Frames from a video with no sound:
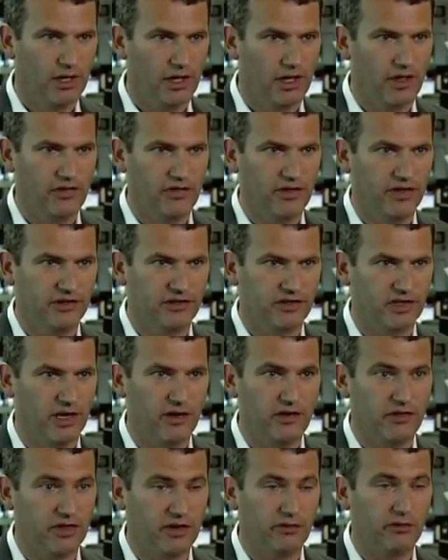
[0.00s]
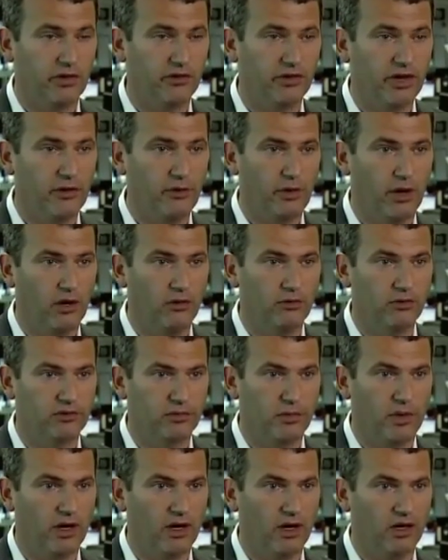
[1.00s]
that there are no holds
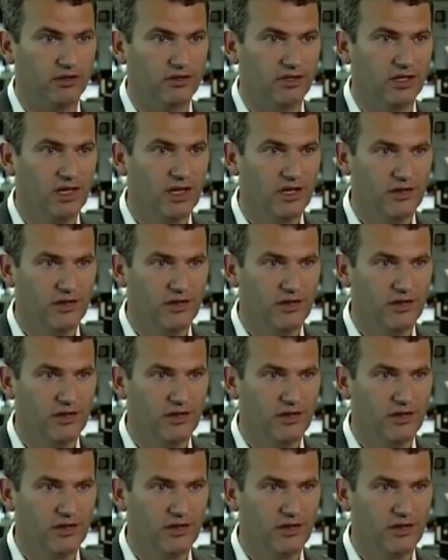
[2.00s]
barred.